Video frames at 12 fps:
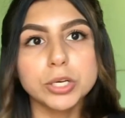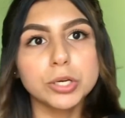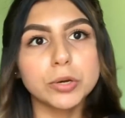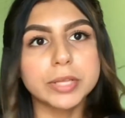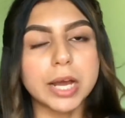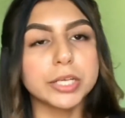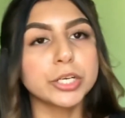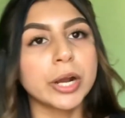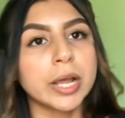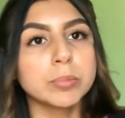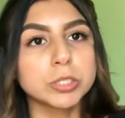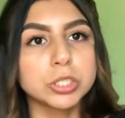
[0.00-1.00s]
to know that you're
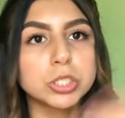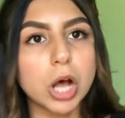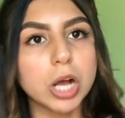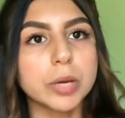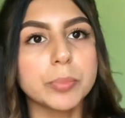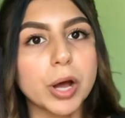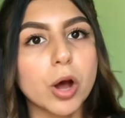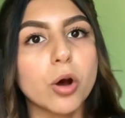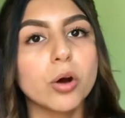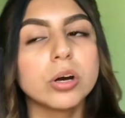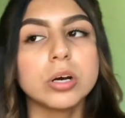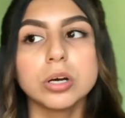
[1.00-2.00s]
able to talk
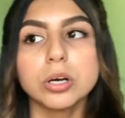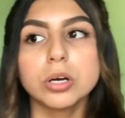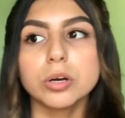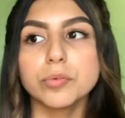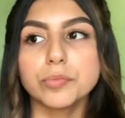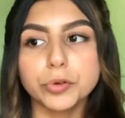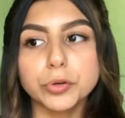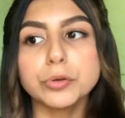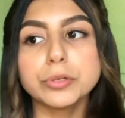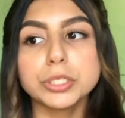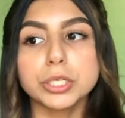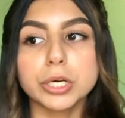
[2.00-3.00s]
about
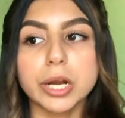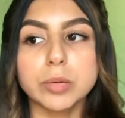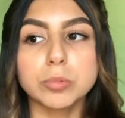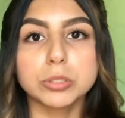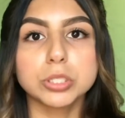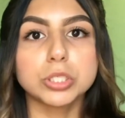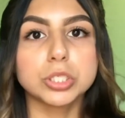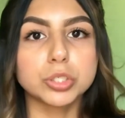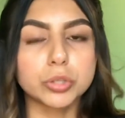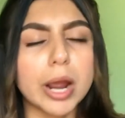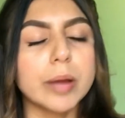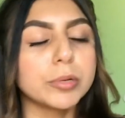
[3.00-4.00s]
food, you're able to
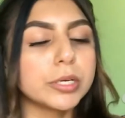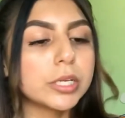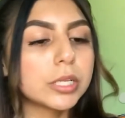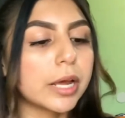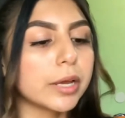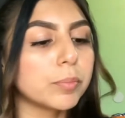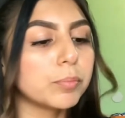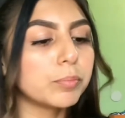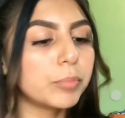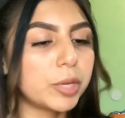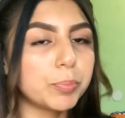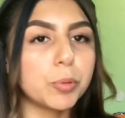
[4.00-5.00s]
describe it, like
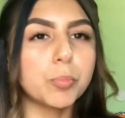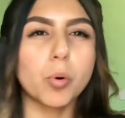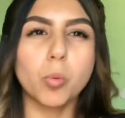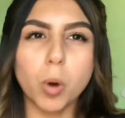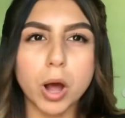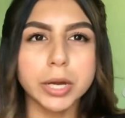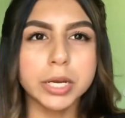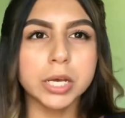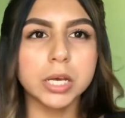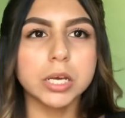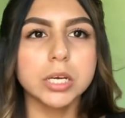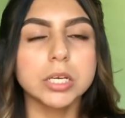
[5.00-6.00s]
make people want
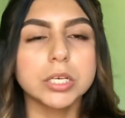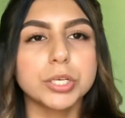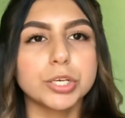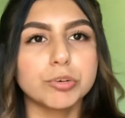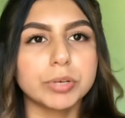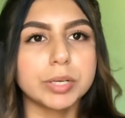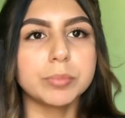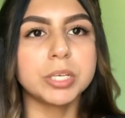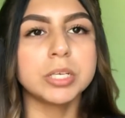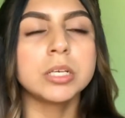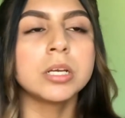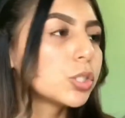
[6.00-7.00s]
it, you know what I
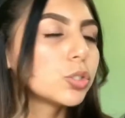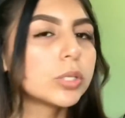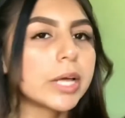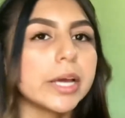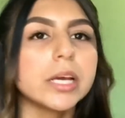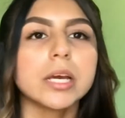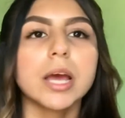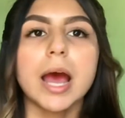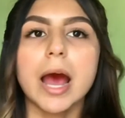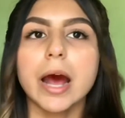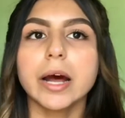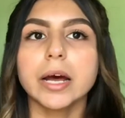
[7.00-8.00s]
mean? So like
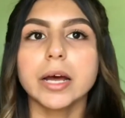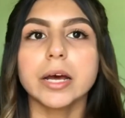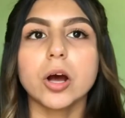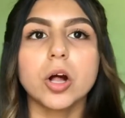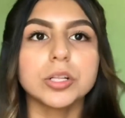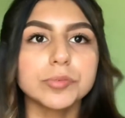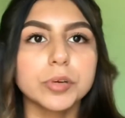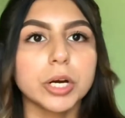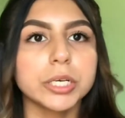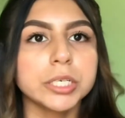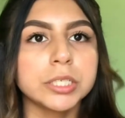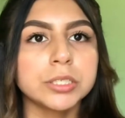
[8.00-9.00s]
at Olive
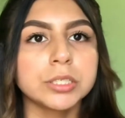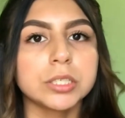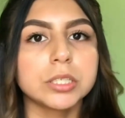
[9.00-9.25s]
Garden,